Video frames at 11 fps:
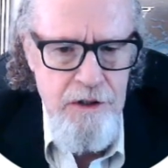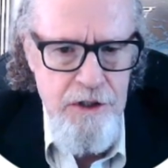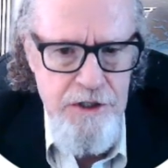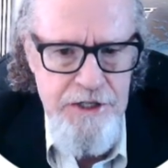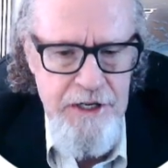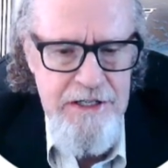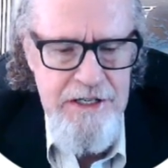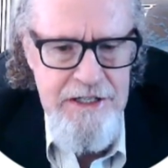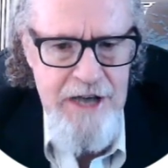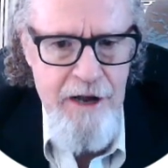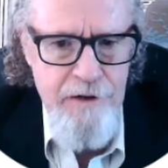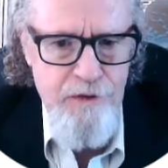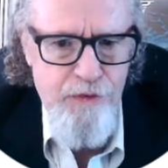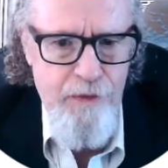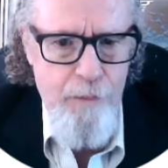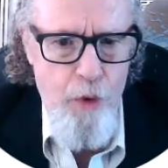to cities and towns
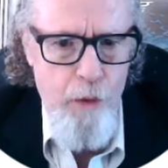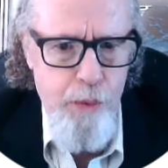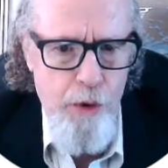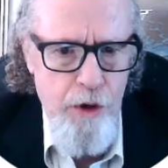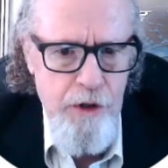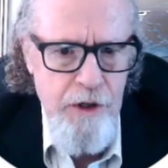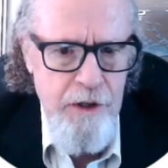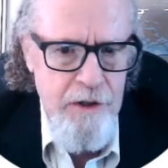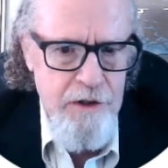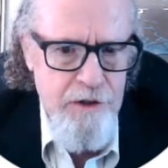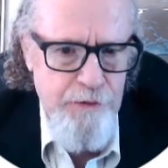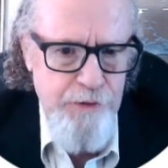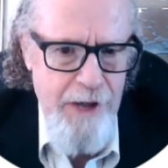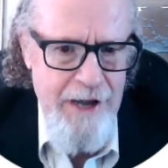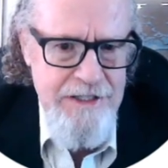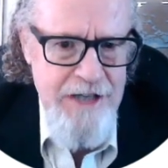from Holbrook to
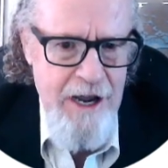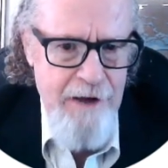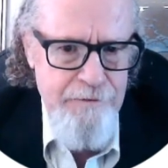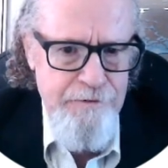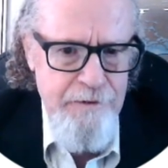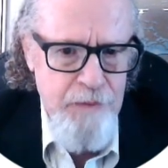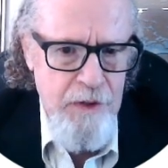Flagstaff,